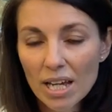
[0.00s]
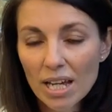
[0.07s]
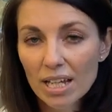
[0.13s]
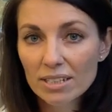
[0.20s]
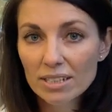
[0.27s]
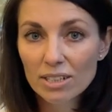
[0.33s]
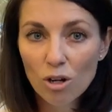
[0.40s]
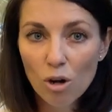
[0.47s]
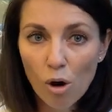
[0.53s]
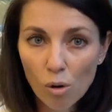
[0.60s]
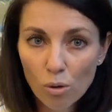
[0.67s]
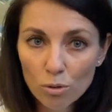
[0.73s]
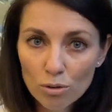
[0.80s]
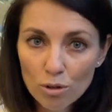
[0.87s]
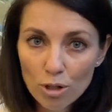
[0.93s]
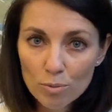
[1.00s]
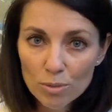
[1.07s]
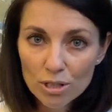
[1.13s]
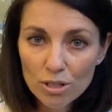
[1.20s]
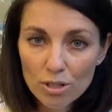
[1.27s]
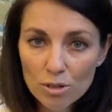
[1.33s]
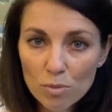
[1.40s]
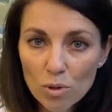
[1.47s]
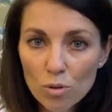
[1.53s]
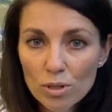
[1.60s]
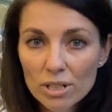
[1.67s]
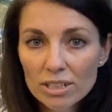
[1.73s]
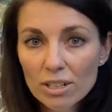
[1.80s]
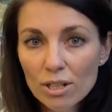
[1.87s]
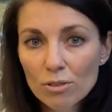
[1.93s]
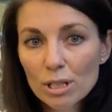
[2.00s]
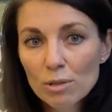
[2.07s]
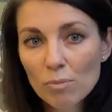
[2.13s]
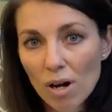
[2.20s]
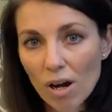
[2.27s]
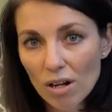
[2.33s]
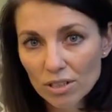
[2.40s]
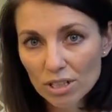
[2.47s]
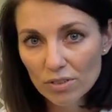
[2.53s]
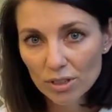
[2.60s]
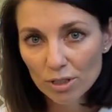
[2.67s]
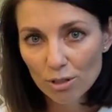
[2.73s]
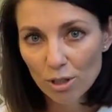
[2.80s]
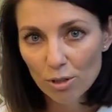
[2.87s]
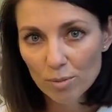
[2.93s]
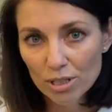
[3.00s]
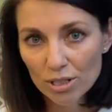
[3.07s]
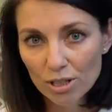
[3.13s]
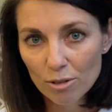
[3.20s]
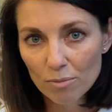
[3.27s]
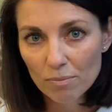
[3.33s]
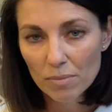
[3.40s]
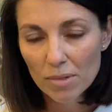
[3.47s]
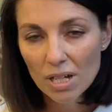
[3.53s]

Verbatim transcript: Is it a whole chromosome or is it only part of a chromosome?